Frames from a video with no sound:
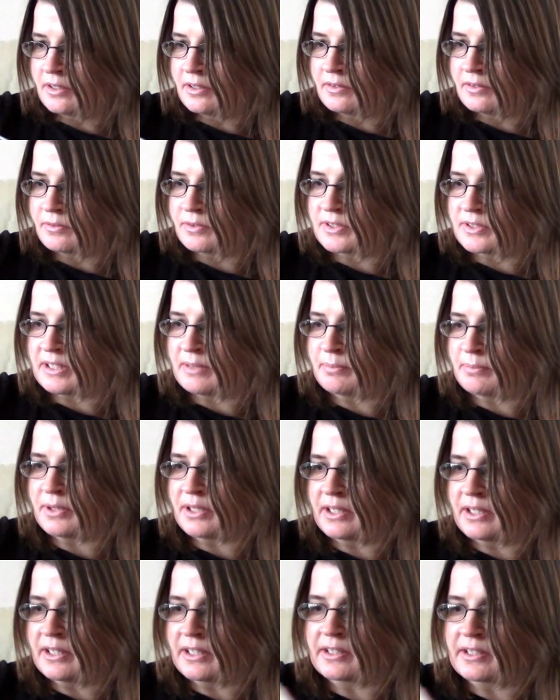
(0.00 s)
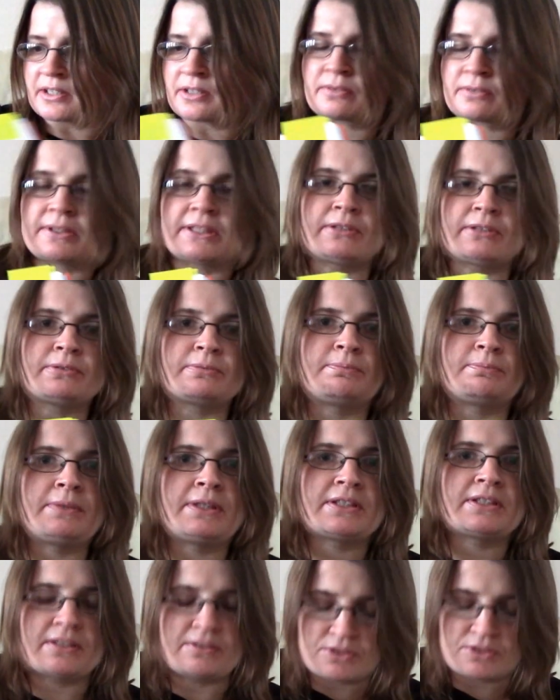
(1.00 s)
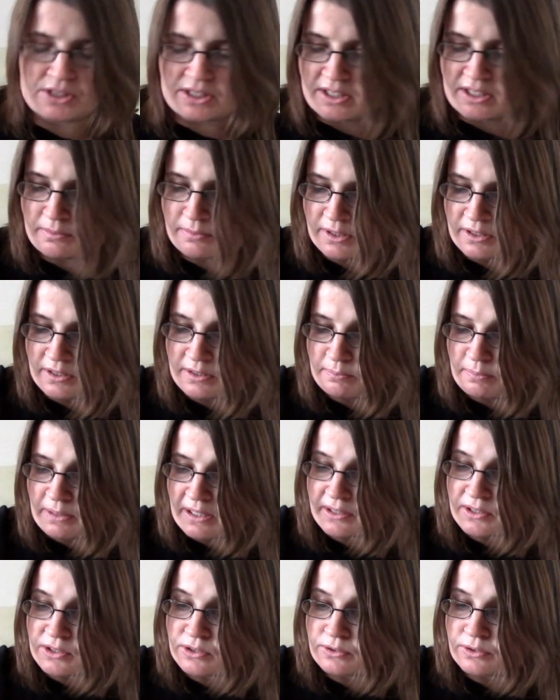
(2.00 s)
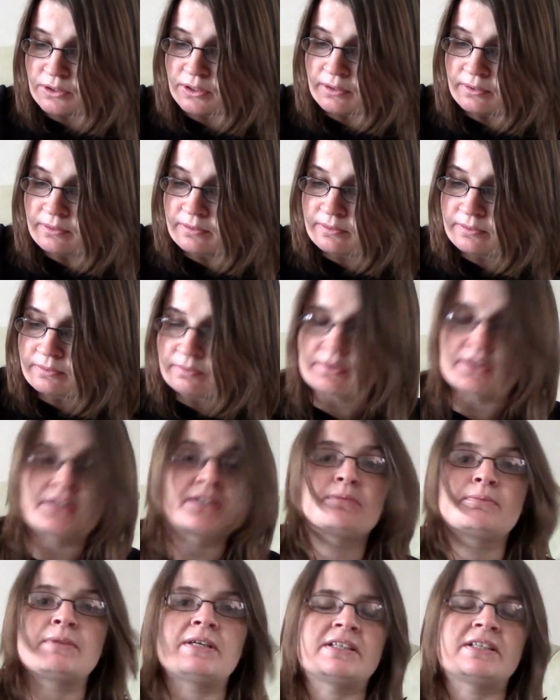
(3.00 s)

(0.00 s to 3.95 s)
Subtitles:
for example, I like the grilled miso chicken with pak choy, which to me